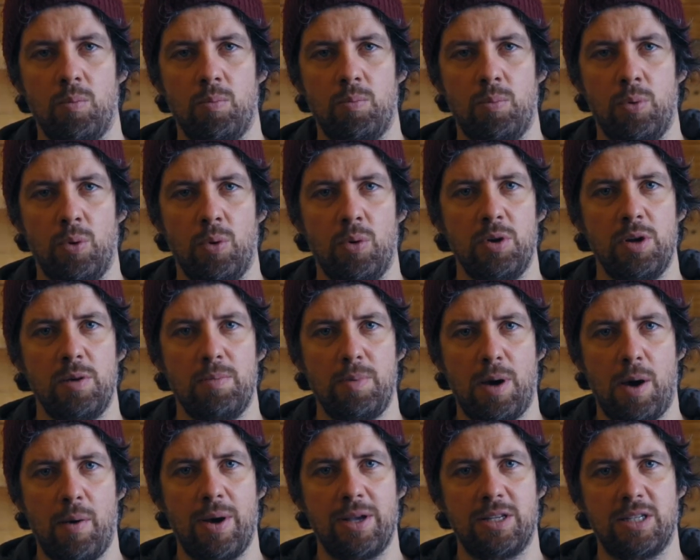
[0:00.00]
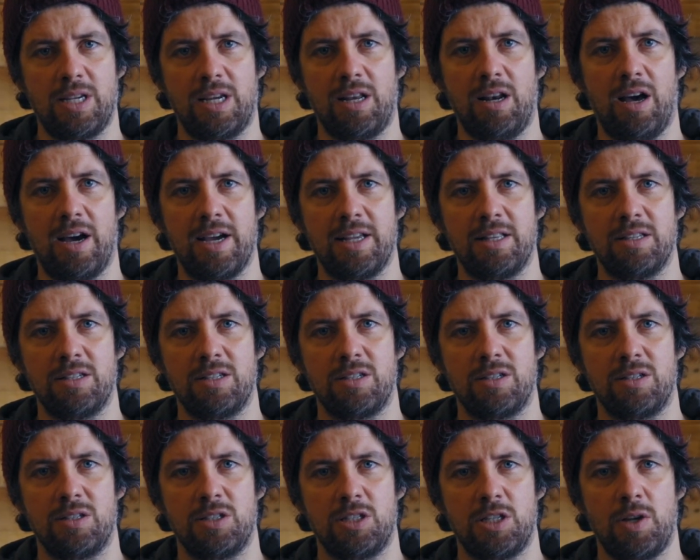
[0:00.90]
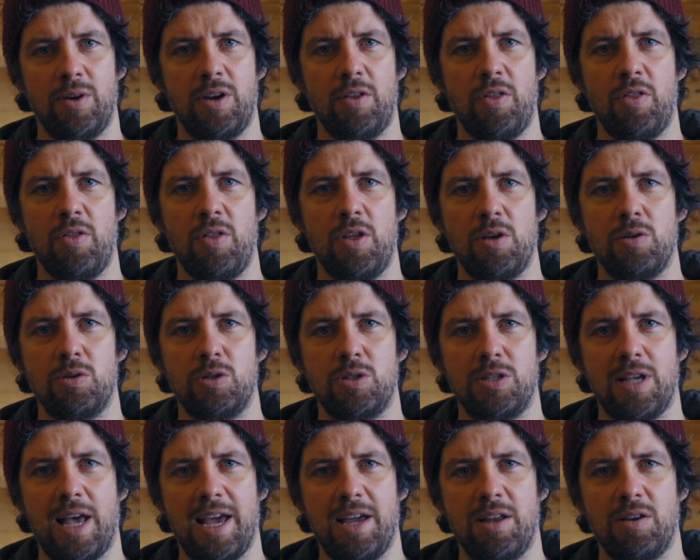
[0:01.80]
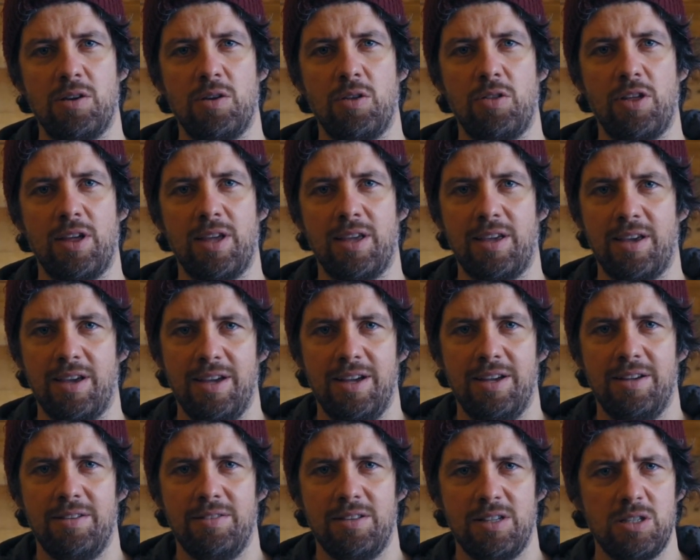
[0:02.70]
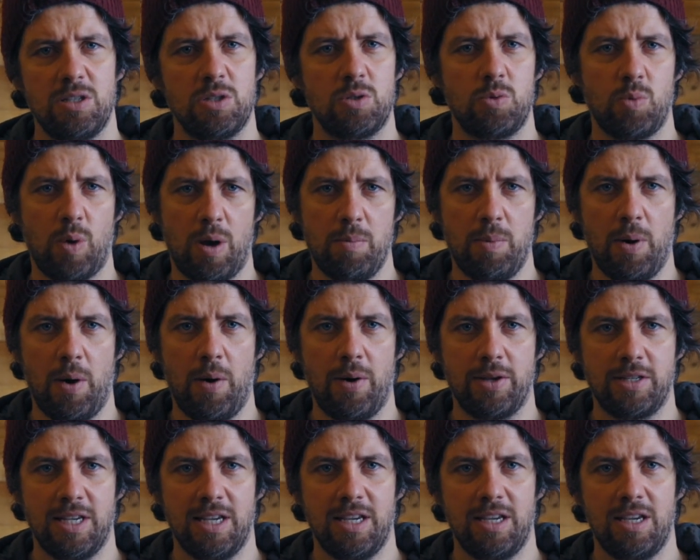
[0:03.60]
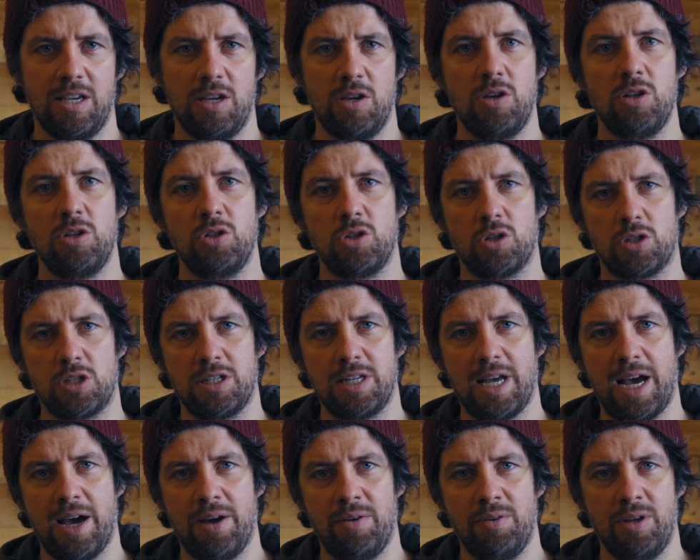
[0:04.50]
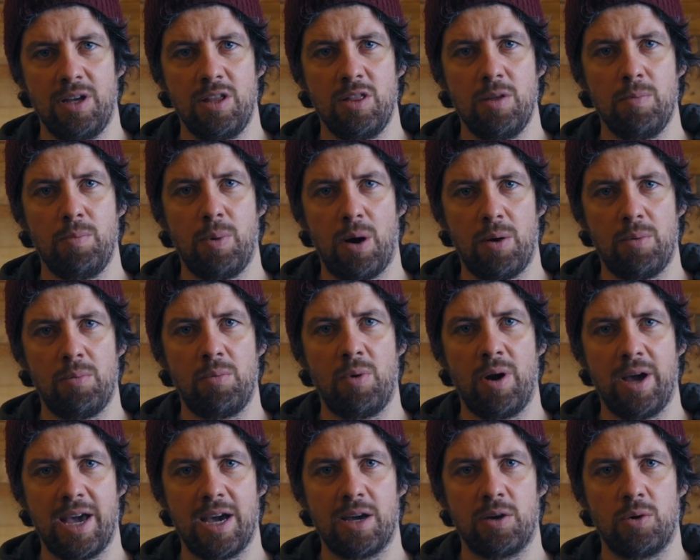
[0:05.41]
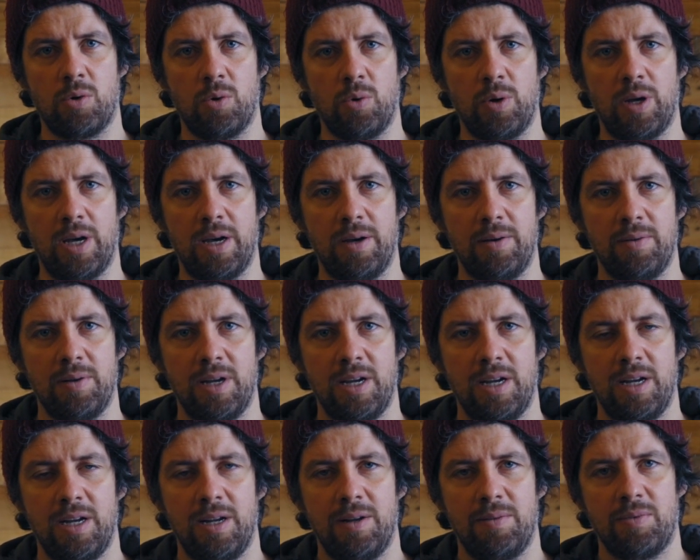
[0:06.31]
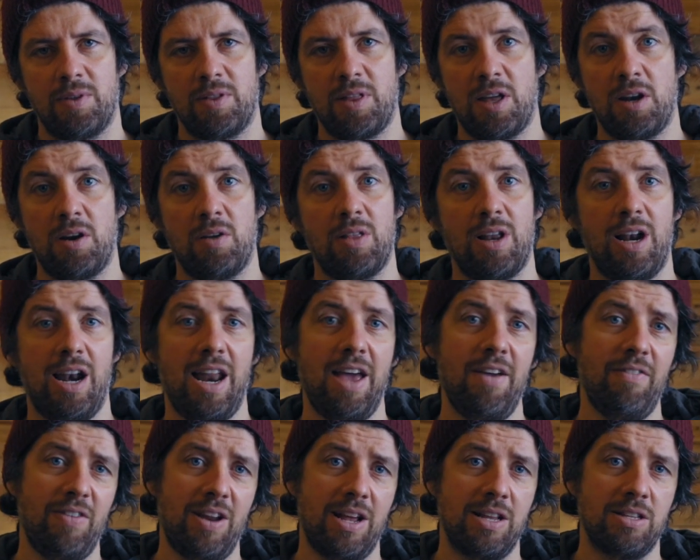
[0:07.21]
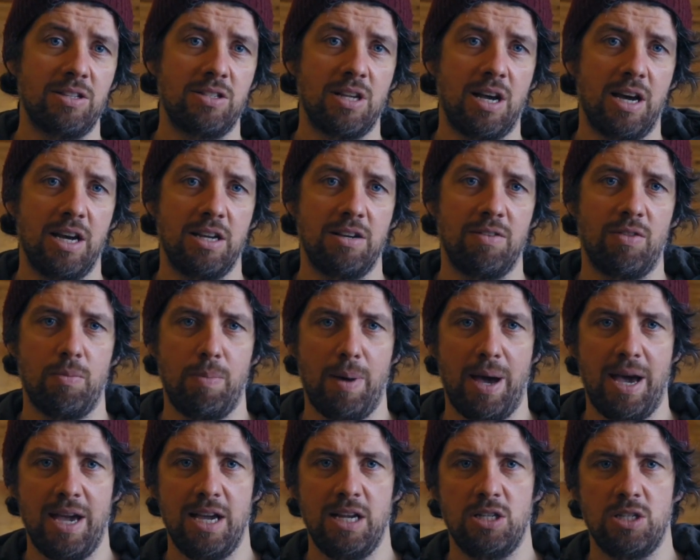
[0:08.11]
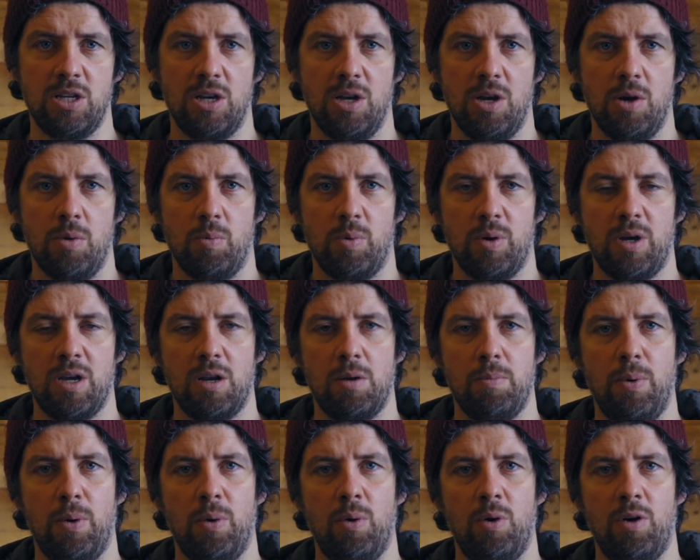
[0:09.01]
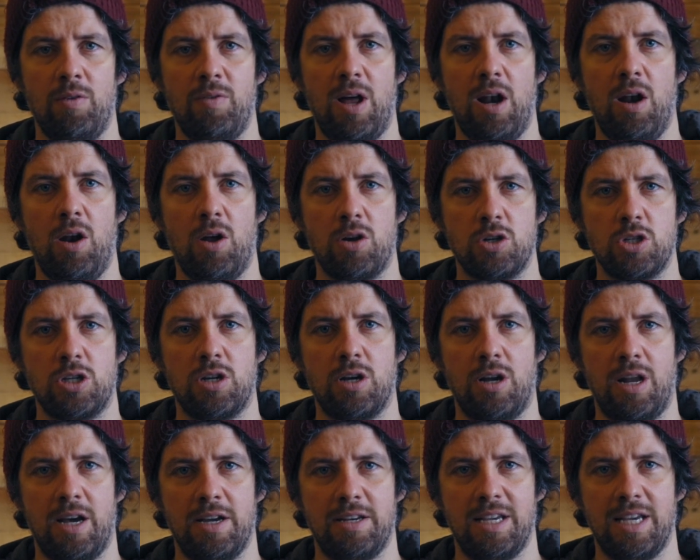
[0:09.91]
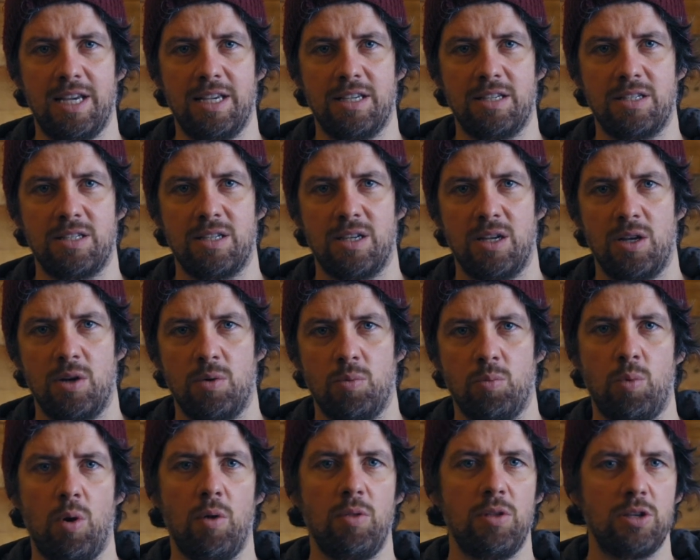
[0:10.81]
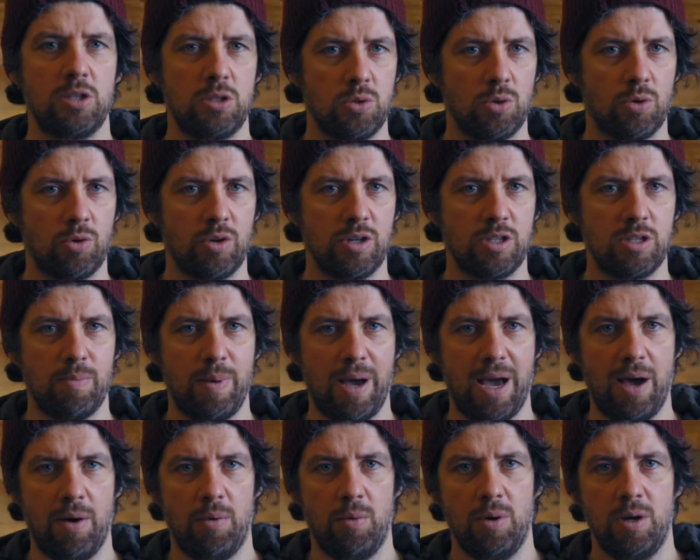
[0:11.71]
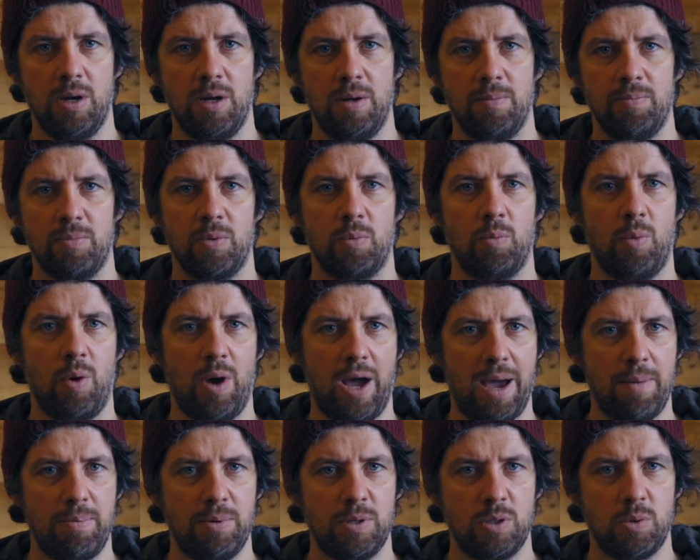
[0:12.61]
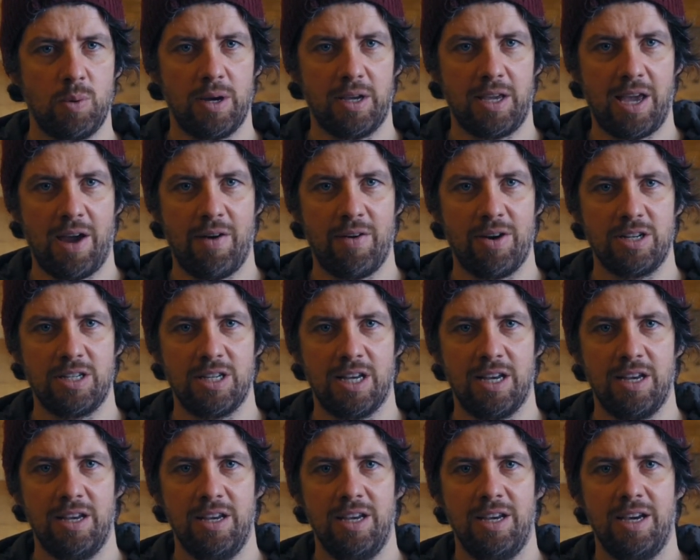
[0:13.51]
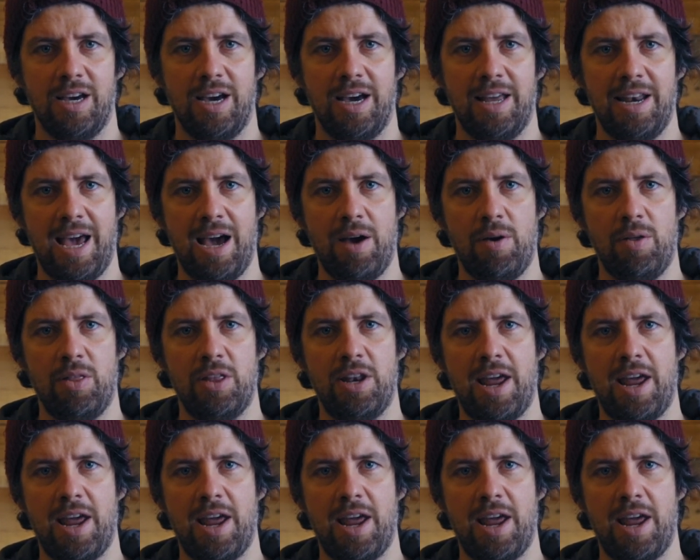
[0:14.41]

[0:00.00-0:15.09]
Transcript: broader poetic lines. So anything that you say and you think, this is quite poetic, you can jot it down in the bottom right hand corner. And then on the left hand side of the page, we're going to put all of our logical ideas. What this story is about, what happened to our character, and how the